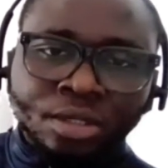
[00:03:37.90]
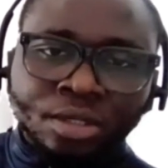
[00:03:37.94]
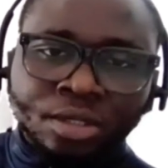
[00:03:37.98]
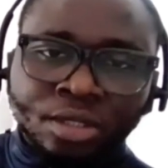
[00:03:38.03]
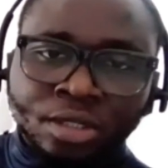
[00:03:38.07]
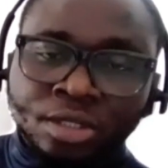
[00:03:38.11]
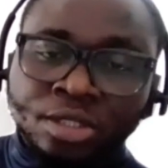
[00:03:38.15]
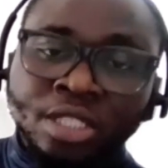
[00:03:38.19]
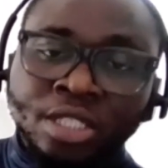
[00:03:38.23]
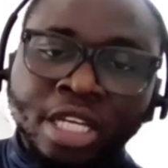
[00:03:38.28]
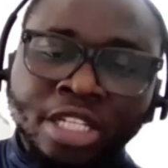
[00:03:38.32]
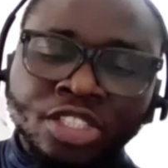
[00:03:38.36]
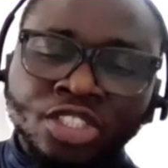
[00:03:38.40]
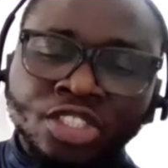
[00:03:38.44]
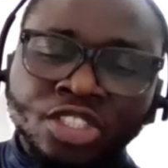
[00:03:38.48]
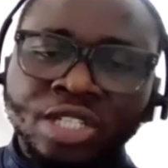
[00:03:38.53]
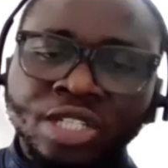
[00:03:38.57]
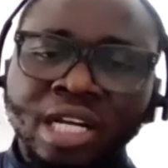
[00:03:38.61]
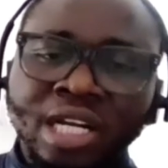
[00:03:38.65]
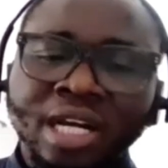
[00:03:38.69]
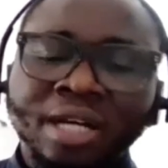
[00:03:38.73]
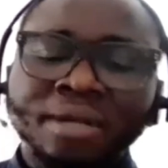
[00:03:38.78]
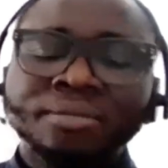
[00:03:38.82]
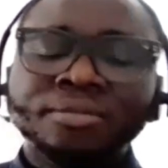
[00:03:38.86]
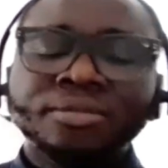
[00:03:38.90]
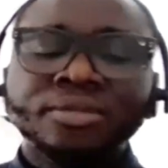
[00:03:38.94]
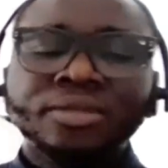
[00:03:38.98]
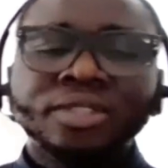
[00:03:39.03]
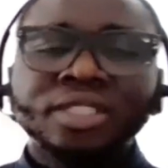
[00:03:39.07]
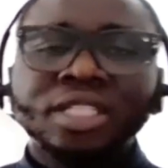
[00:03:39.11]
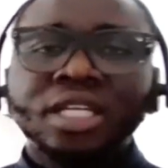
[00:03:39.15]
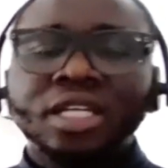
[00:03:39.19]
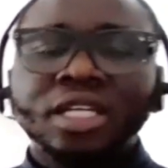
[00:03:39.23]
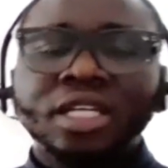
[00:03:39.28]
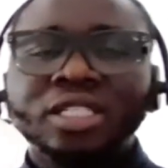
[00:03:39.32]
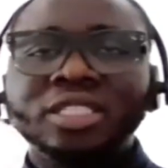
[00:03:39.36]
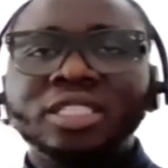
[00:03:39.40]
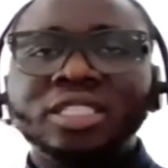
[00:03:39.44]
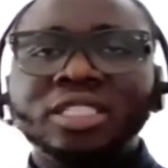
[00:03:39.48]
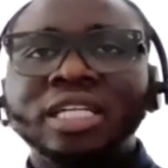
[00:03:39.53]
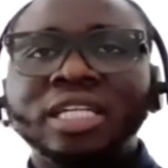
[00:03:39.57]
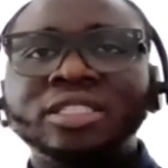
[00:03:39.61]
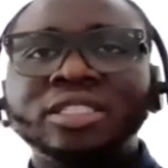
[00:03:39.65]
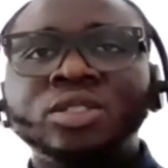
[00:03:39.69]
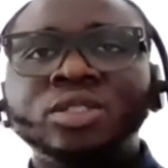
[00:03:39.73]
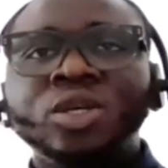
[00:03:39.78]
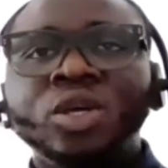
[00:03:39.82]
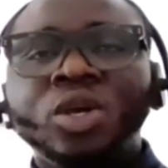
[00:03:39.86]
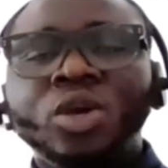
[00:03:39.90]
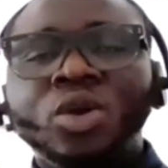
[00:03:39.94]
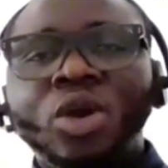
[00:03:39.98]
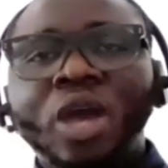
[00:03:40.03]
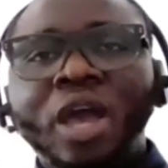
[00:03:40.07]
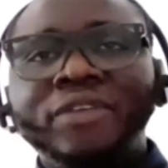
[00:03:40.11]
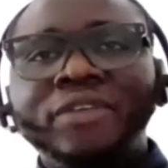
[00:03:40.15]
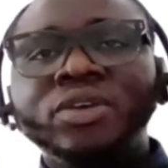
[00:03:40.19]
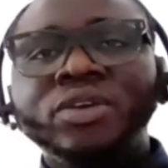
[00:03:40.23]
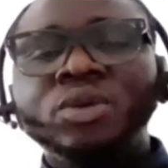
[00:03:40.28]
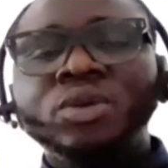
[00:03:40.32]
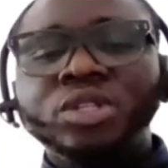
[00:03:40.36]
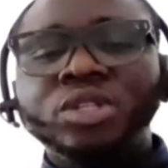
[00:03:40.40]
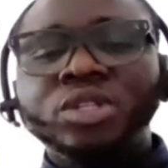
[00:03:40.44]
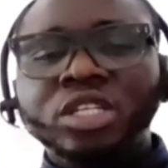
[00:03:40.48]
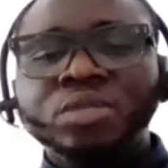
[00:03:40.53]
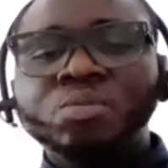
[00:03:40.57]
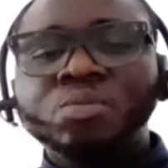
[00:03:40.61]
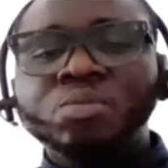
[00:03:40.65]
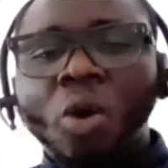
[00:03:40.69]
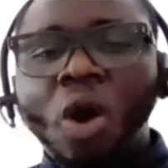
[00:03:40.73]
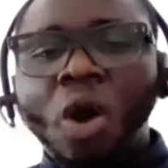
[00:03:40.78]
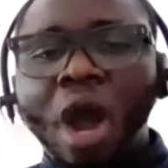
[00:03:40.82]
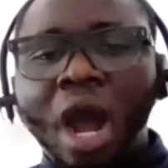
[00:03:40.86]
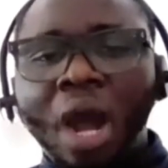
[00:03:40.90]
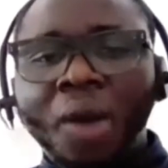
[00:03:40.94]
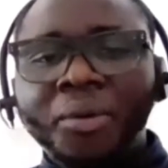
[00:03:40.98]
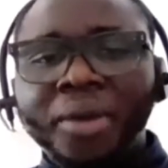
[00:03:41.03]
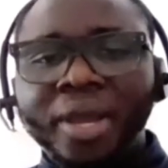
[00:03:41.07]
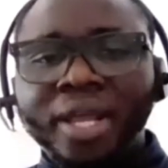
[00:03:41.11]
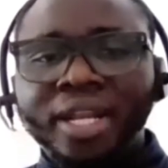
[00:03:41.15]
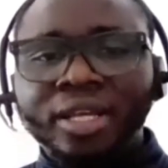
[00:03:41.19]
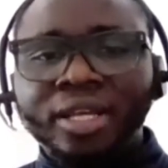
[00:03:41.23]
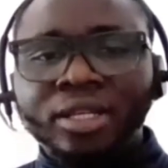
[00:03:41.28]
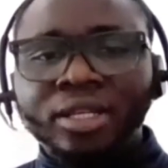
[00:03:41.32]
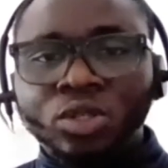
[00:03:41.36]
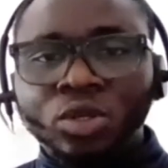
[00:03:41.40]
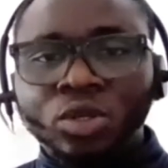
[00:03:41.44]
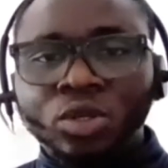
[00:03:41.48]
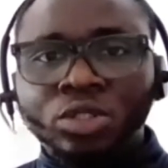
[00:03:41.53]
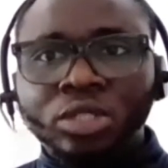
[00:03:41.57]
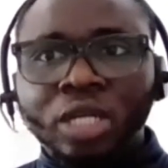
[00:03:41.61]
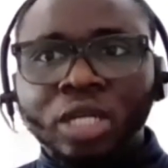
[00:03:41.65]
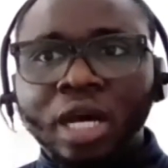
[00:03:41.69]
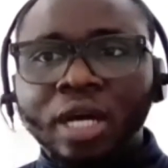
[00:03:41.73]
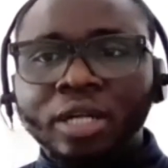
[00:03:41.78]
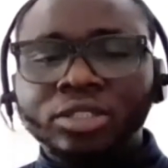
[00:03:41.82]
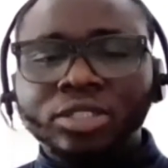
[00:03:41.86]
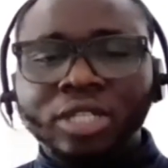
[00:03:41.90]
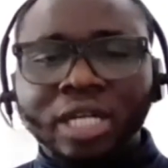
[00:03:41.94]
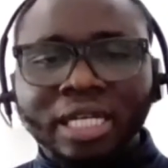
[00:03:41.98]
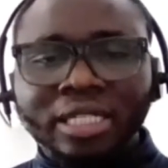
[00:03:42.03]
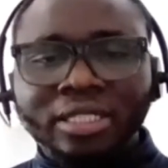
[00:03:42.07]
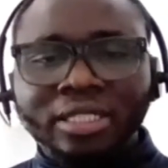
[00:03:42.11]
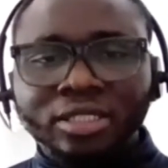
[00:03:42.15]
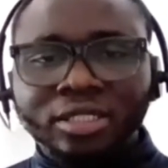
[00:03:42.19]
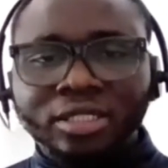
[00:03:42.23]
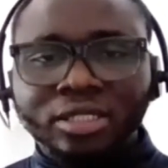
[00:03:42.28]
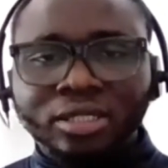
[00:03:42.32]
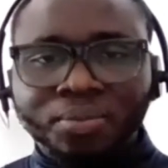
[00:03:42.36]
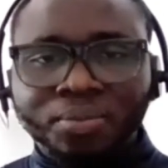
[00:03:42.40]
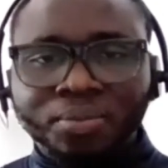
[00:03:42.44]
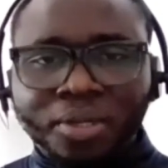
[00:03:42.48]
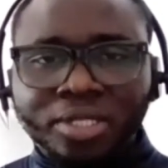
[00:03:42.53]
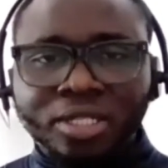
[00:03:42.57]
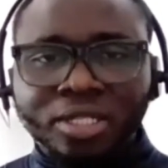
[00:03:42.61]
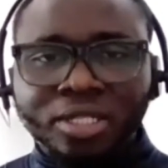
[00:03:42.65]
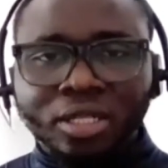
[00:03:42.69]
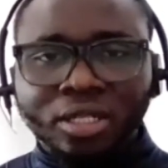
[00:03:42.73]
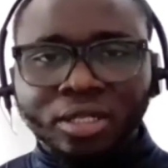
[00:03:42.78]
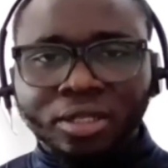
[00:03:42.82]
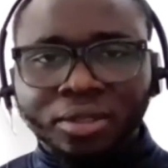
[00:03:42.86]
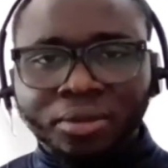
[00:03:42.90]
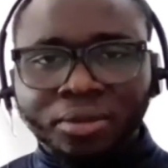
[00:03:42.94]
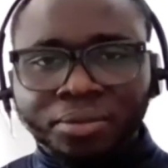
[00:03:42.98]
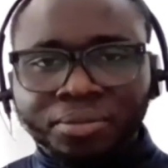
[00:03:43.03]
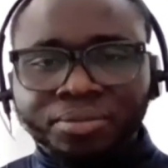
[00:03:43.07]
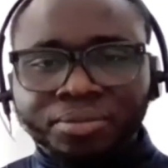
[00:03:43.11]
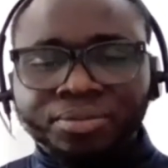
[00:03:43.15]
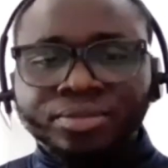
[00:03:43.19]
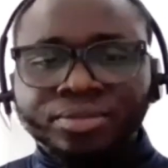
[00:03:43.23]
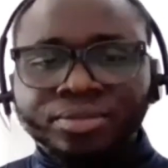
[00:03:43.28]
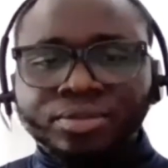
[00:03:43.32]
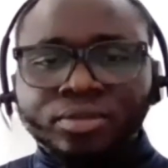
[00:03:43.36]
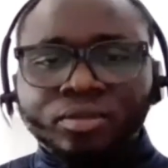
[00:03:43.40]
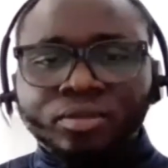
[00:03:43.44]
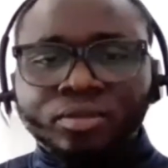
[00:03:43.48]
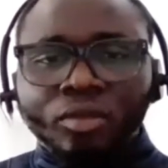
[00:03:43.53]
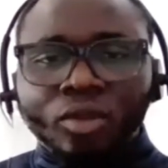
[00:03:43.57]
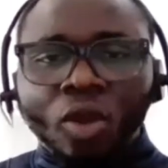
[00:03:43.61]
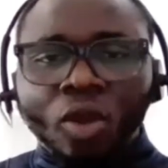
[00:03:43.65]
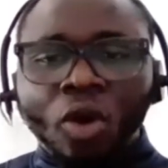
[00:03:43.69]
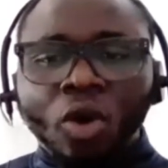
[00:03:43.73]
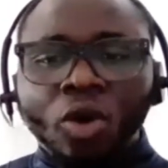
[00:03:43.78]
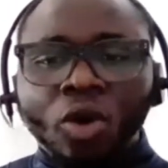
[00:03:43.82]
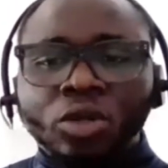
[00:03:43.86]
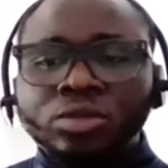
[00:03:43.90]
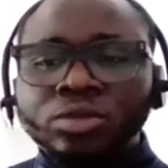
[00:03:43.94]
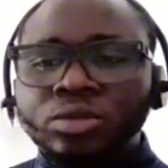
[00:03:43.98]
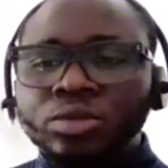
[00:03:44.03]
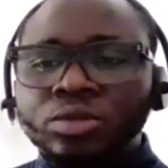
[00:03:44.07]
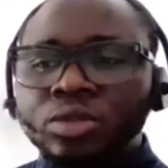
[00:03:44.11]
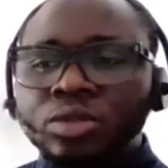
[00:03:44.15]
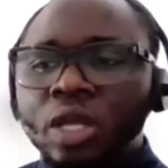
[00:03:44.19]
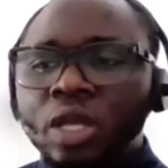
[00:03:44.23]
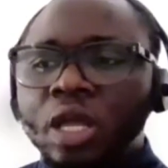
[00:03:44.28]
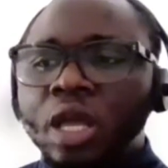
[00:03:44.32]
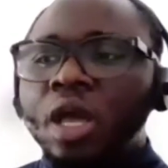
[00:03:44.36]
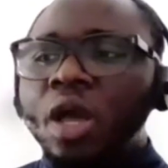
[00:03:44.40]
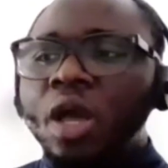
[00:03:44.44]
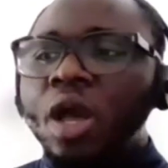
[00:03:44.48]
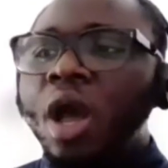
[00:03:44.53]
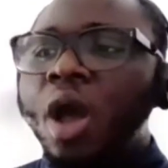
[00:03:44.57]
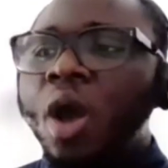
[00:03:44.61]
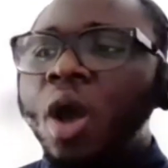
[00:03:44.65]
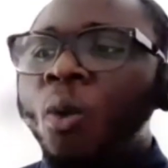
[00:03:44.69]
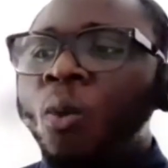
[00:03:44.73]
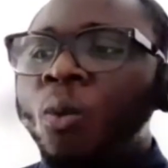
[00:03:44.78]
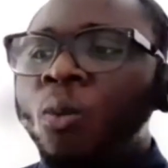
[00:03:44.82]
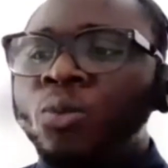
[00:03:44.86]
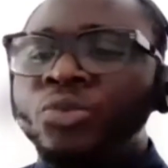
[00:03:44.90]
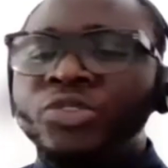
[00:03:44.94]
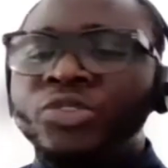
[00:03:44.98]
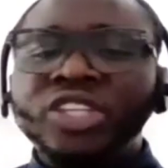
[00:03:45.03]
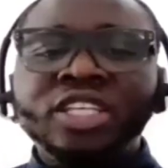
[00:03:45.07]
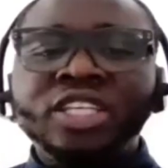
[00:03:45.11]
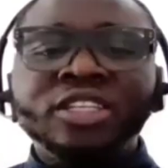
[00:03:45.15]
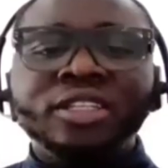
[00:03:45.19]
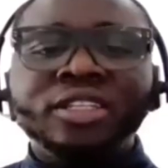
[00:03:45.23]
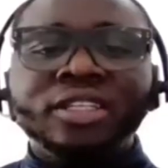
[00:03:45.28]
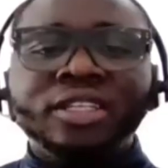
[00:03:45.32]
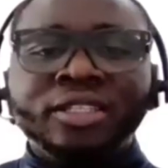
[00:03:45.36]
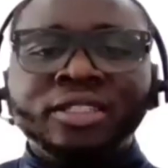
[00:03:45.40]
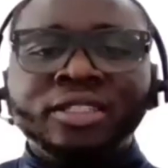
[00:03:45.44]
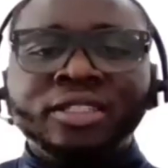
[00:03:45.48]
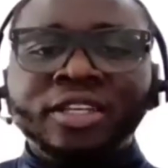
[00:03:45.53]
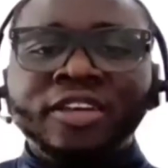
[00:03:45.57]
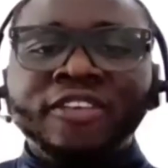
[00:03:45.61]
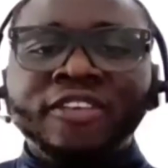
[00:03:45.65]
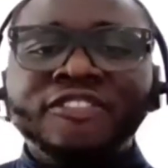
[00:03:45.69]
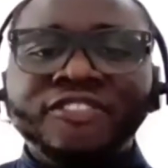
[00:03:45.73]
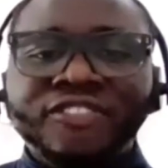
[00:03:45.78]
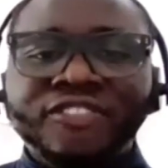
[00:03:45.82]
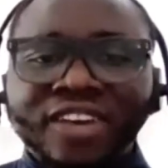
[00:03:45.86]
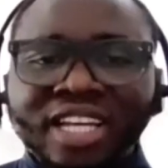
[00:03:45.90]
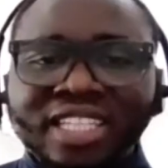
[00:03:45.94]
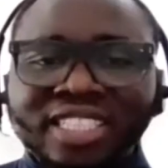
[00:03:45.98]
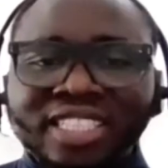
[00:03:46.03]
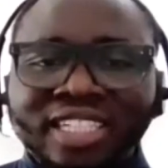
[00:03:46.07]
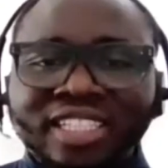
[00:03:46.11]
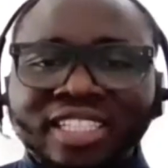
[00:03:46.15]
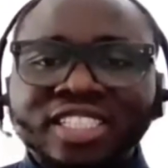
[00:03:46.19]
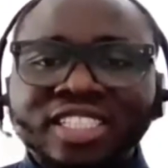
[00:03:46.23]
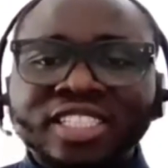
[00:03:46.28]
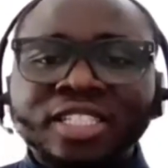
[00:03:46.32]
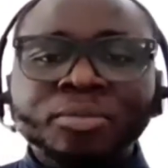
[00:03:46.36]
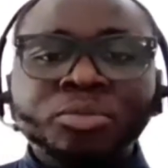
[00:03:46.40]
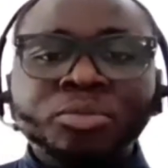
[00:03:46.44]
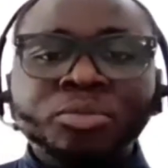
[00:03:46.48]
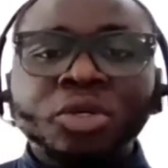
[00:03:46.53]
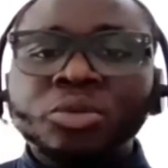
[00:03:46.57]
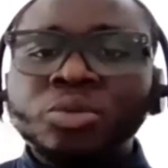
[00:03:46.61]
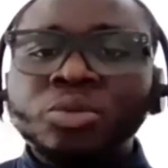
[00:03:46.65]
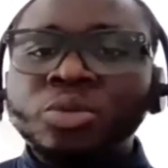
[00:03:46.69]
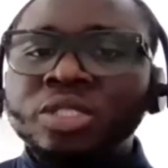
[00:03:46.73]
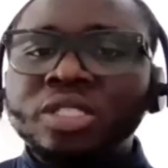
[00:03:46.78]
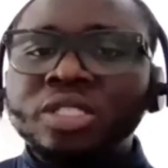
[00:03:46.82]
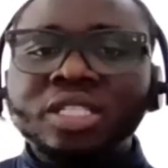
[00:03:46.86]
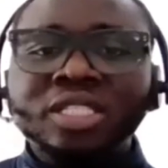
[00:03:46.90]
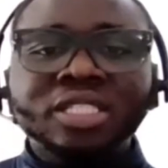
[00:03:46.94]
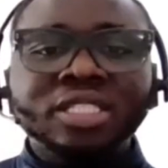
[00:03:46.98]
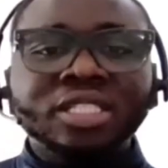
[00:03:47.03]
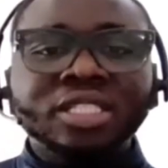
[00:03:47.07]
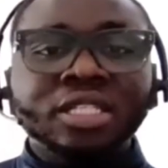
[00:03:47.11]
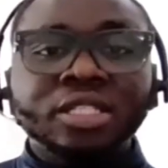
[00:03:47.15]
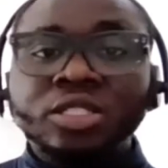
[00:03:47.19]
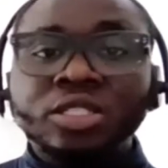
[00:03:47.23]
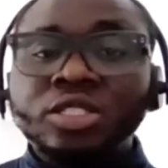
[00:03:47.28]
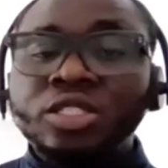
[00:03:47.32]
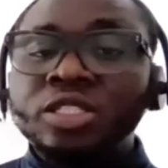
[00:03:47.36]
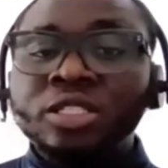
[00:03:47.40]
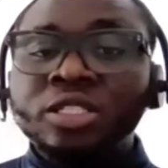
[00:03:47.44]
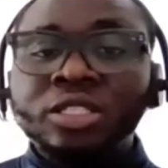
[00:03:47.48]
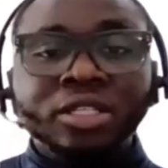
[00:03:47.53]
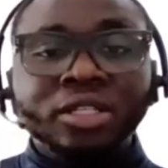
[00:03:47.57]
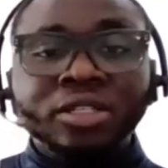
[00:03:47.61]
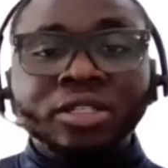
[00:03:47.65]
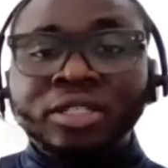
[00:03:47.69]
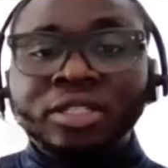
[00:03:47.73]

in Nigeria, is that I think we need more awareness on arthritis, basically, on the effect and the symptoms. These things.